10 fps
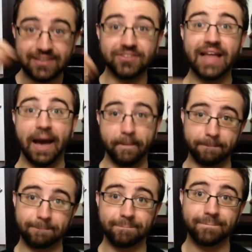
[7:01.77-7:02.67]
till now.
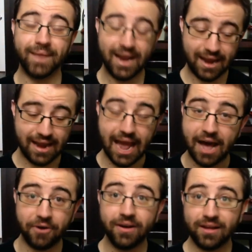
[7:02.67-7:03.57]

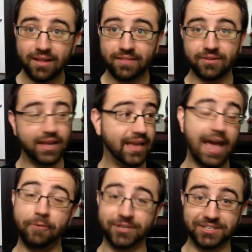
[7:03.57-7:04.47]
Now they're like,
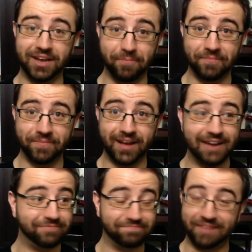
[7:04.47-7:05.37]
hey, what's up?
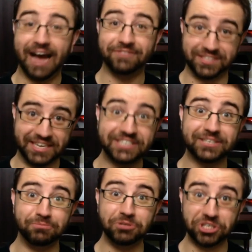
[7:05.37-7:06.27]
I've seen
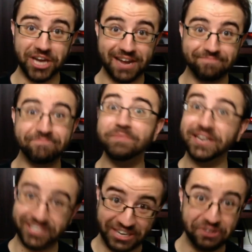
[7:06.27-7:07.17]
some shit.
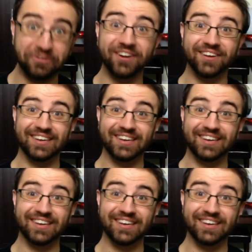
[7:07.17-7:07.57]
Me too.